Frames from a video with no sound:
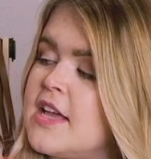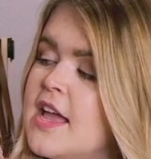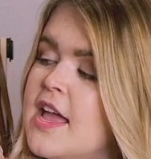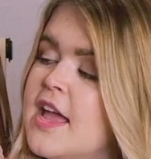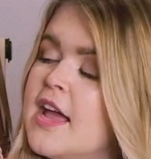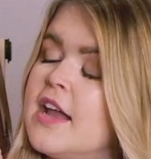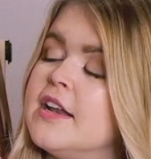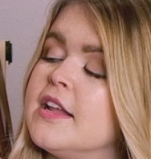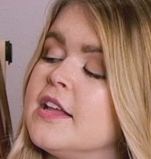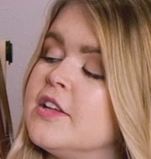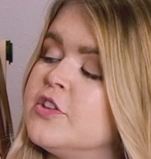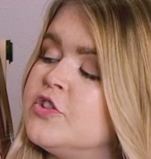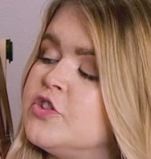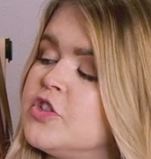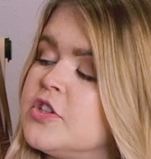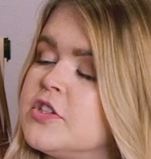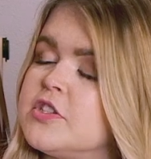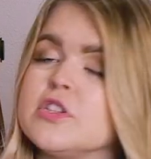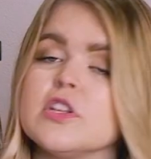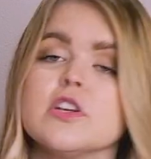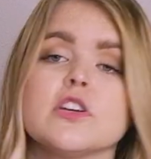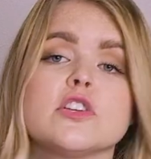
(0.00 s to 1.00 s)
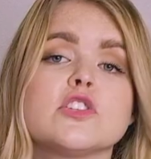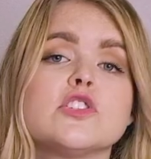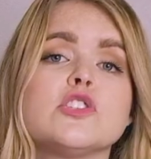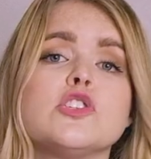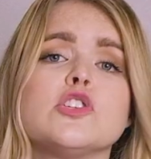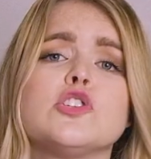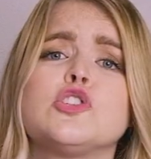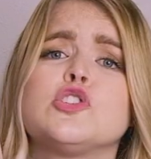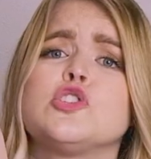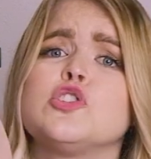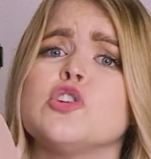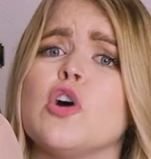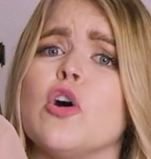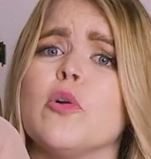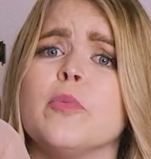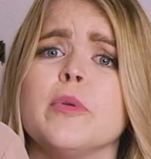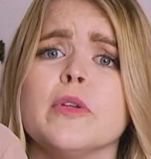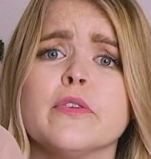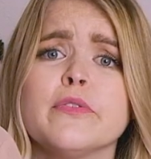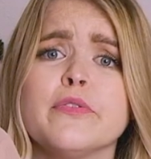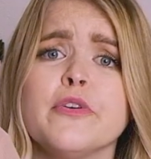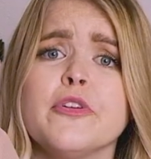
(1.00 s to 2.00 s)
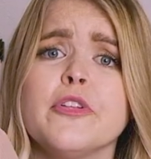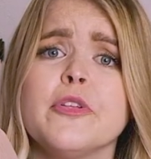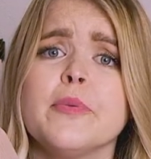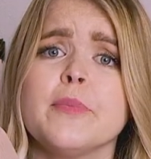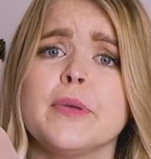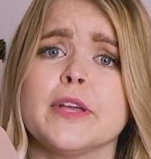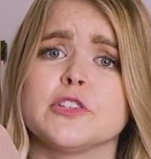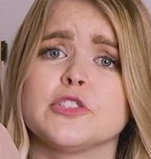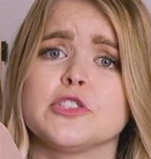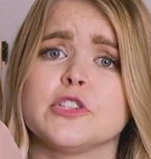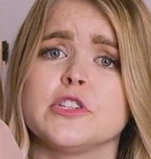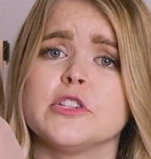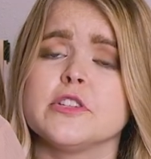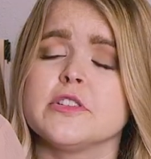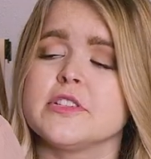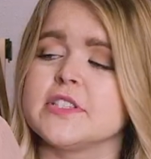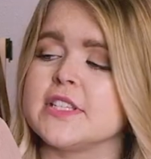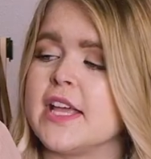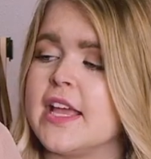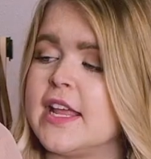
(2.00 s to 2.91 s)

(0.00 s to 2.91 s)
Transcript: and it just looks so beautiful in pictures,